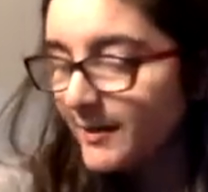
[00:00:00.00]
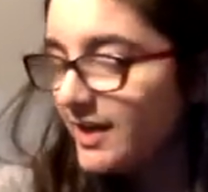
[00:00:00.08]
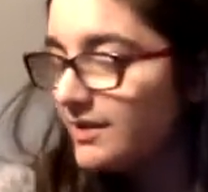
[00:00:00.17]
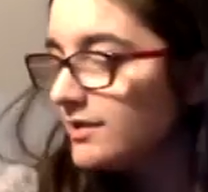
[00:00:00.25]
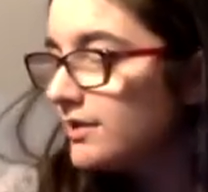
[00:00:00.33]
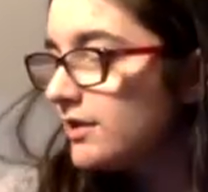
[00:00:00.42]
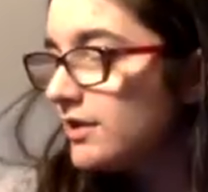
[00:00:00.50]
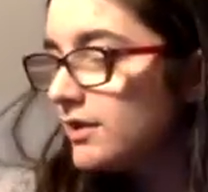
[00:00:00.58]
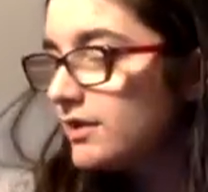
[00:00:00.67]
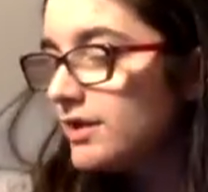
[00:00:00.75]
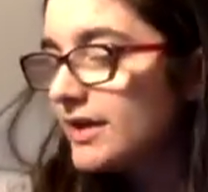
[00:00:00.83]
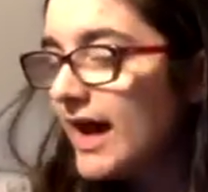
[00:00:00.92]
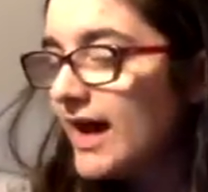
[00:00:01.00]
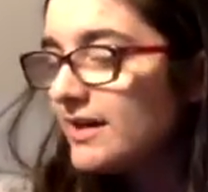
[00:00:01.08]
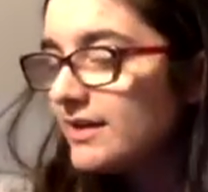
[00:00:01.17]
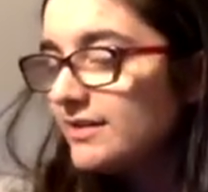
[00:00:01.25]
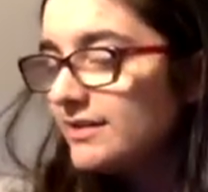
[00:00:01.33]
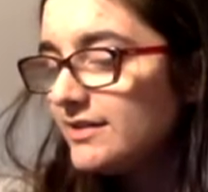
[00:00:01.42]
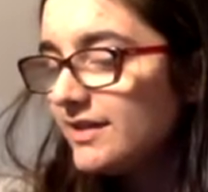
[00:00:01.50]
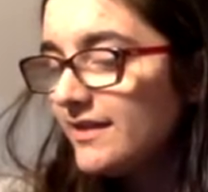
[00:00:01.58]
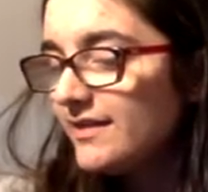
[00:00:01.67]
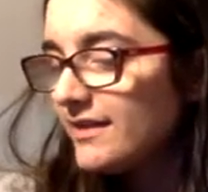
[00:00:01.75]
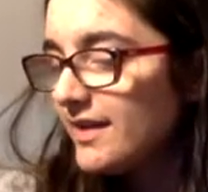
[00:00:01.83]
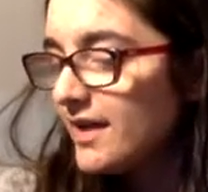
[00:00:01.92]
you got Disney,
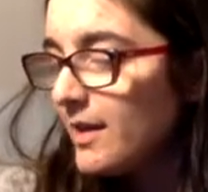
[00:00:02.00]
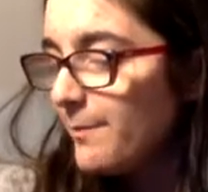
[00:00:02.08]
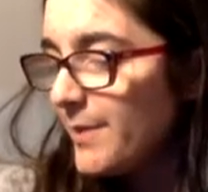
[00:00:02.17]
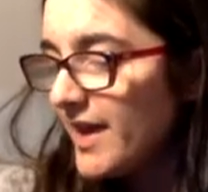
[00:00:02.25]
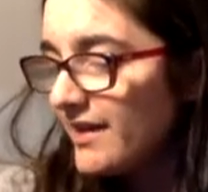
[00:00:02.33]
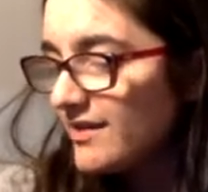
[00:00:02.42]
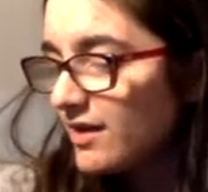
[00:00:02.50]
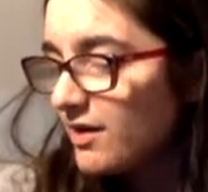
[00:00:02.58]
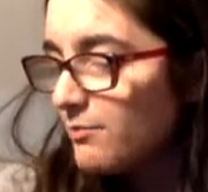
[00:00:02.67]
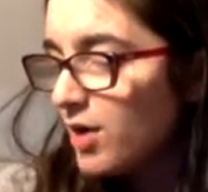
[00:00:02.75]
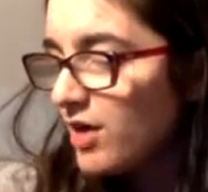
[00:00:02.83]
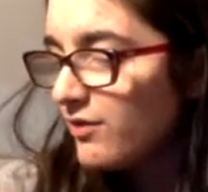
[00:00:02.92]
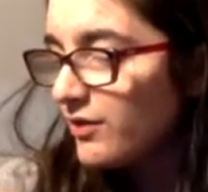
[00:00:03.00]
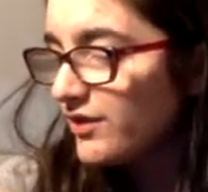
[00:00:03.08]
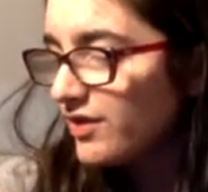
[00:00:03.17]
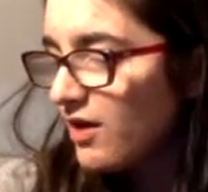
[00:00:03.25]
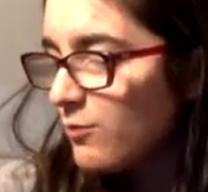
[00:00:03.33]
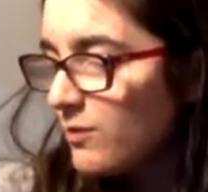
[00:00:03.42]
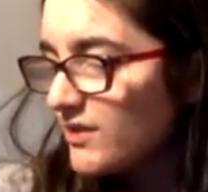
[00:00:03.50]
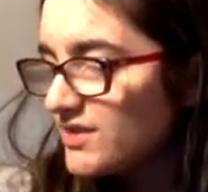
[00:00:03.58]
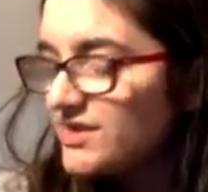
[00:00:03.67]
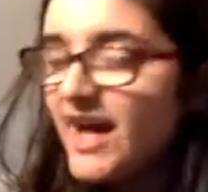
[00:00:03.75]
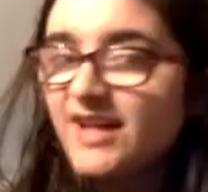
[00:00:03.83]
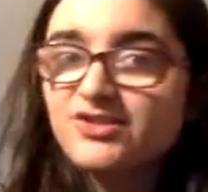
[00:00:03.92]
Pixar, Marvel, Star Wars, National
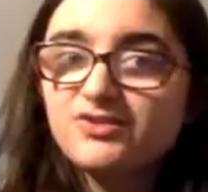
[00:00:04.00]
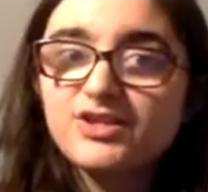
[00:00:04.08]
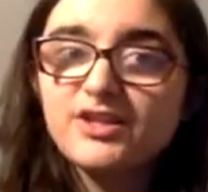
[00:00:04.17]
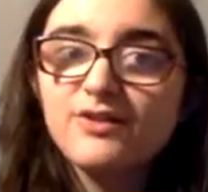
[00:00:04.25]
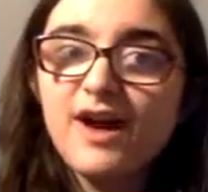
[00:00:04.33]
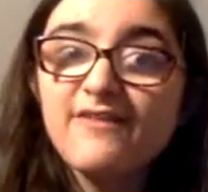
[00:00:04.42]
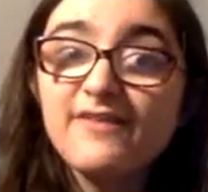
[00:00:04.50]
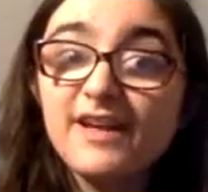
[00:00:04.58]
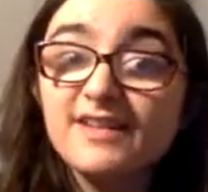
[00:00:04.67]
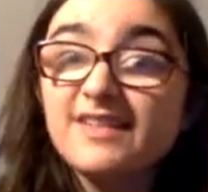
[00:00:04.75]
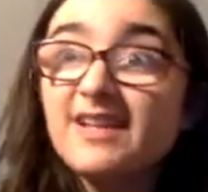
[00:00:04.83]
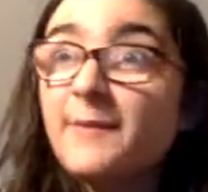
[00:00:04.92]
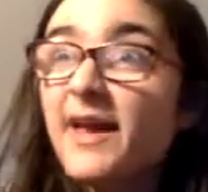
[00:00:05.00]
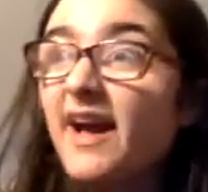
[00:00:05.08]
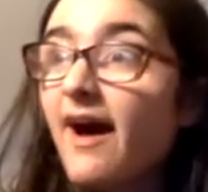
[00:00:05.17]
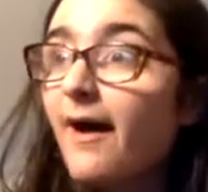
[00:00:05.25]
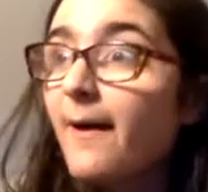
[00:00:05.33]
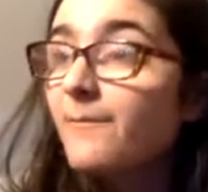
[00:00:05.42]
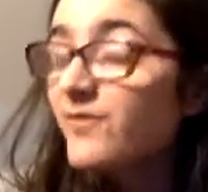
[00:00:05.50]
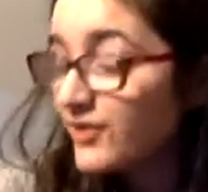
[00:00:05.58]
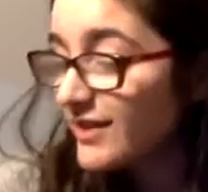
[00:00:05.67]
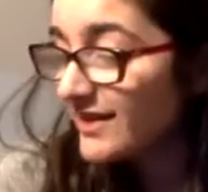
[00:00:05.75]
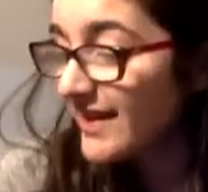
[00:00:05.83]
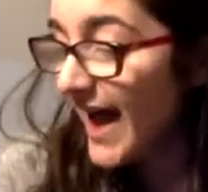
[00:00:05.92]
Geographic teaming up for this
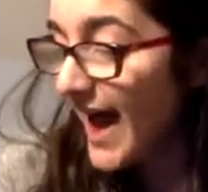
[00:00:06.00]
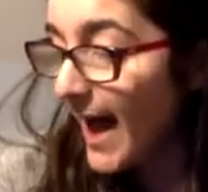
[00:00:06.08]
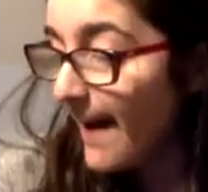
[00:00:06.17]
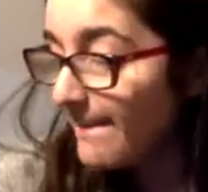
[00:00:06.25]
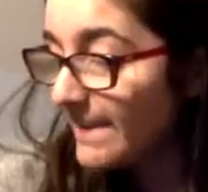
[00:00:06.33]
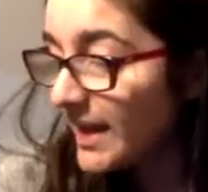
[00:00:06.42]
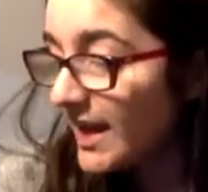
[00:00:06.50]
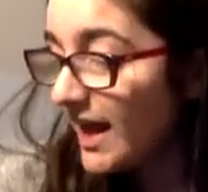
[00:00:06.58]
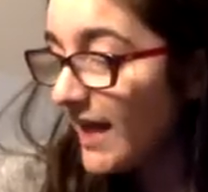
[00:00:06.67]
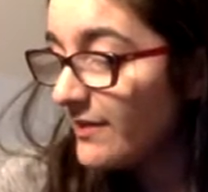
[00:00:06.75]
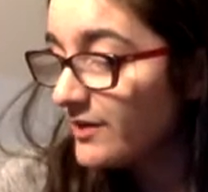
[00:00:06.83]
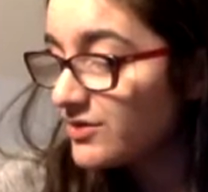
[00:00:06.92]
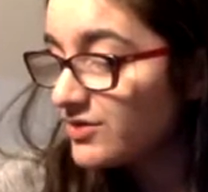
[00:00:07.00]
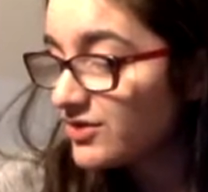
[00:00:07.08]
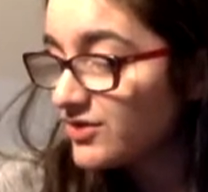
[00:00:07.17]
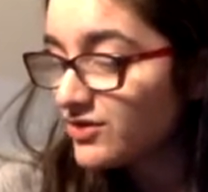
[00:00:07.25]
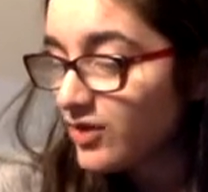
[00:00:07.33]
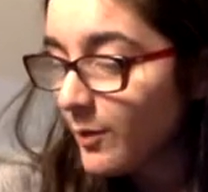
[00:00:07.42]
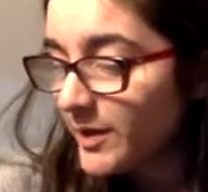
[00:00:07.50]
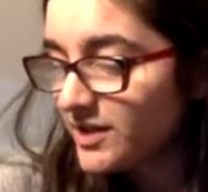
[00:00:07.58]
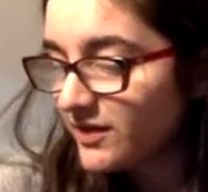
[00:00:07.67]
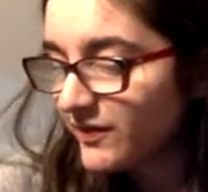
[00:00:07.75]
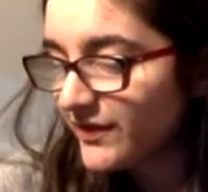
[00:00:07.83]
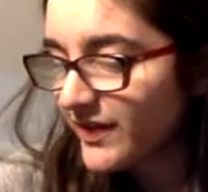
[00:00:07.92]
app. And there's just so many different things
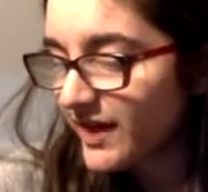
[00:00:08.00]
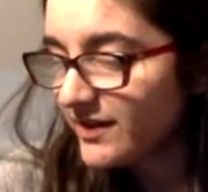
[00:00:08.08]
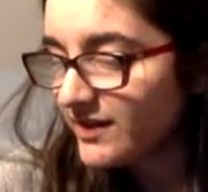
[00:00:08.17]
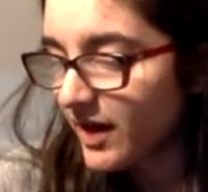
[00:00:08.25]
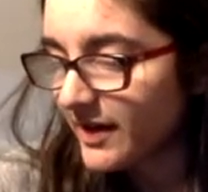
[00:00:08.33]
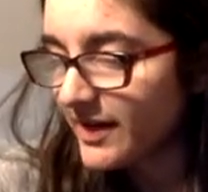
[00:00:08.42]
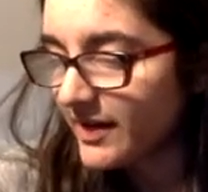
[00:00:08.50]
on here. It's like